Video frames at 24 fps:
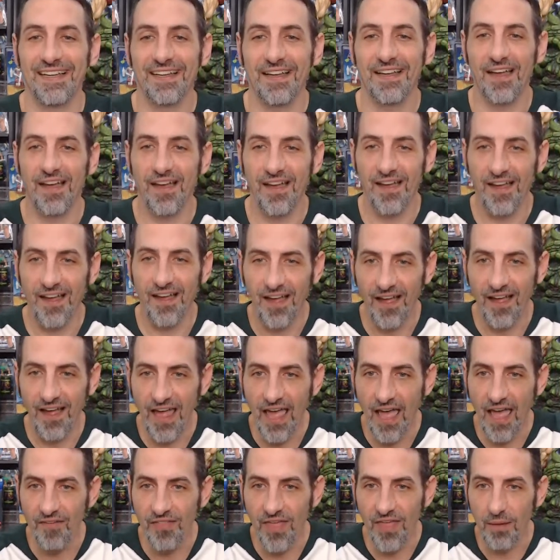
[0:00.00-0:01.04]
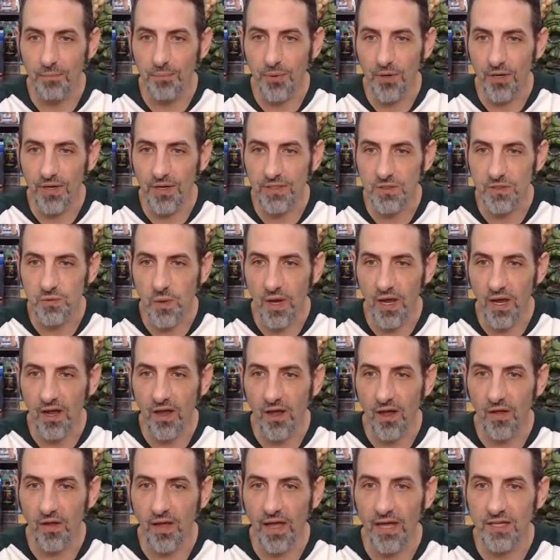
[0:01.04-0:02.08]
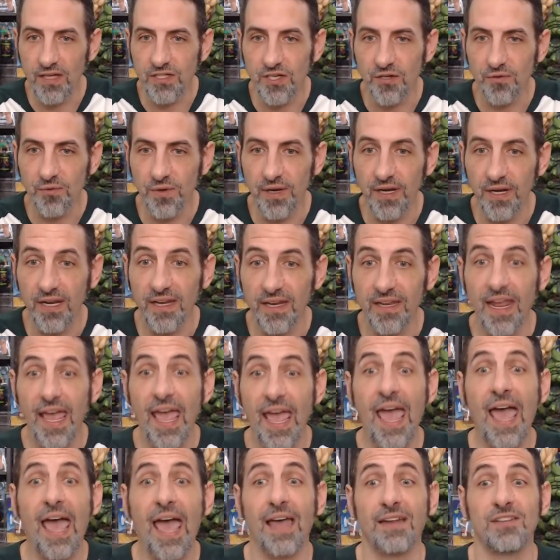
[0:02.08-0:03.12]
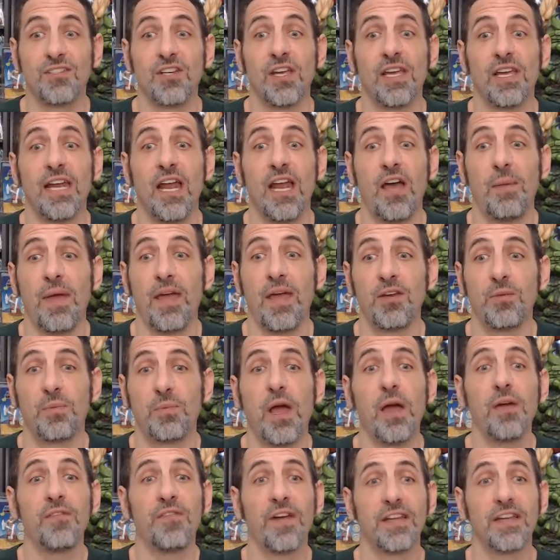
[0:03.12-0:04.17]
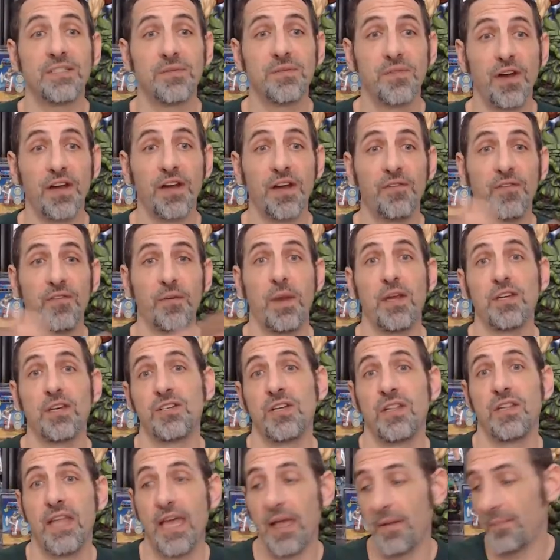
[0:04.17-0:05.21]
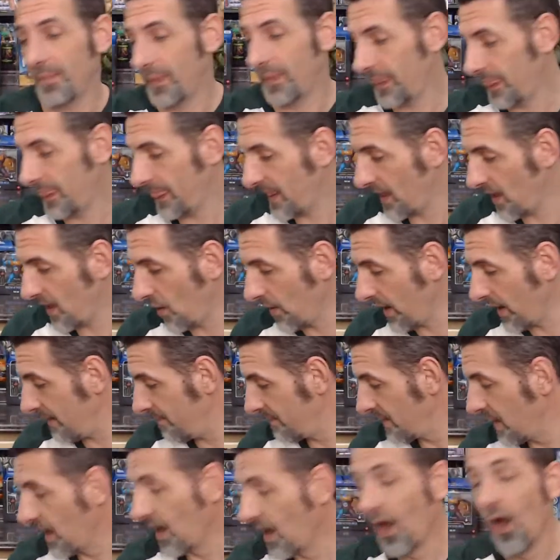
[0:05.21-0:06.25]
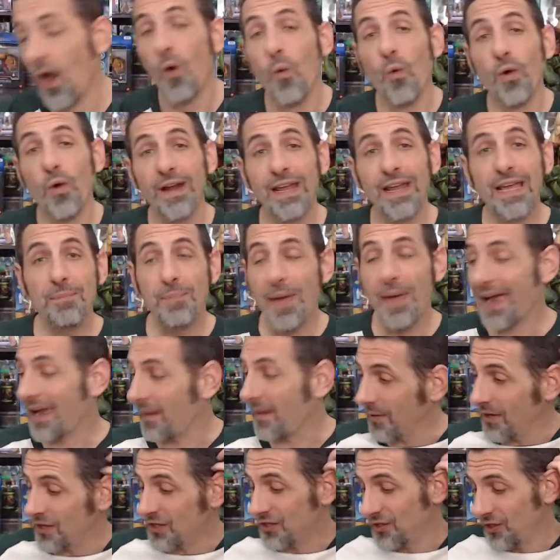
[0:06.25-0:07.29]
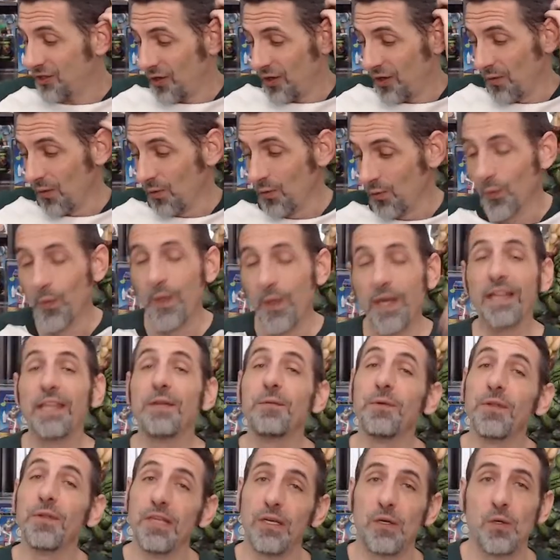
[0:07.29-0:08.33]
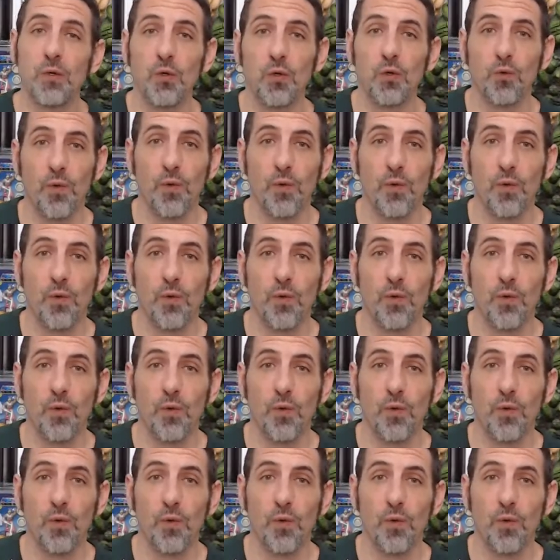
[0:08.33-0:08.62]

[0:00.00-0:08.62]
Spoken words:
I have that book as well. I should read it. Yeah, check it out, man. You'll probably find some very good information in that. Okay, we're going to get back. I'm going to show you a really, really cool